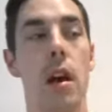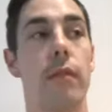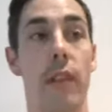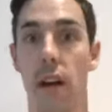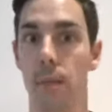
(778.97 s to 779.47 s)

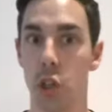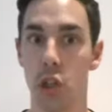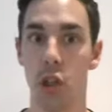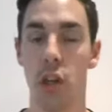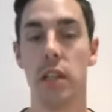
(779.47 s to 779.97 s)
very
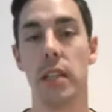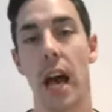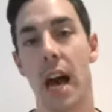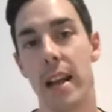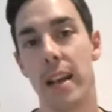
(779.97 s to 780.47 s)
matured,
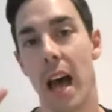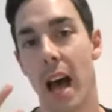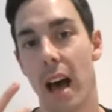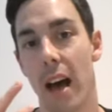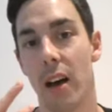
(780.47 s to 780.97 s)
and
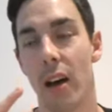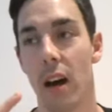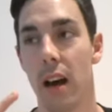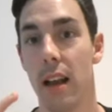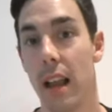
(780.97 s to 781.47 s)
at
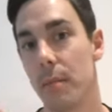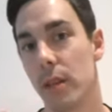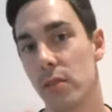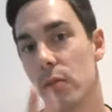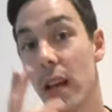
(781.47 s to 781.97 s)

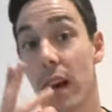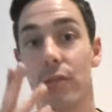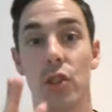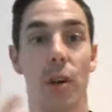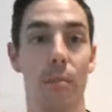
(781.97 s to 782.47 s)
Lammas we
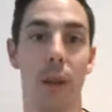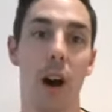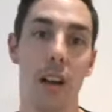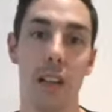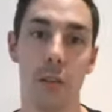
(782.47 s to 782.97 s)
have John
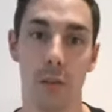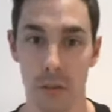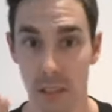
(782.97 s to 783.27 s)
Barleycorn,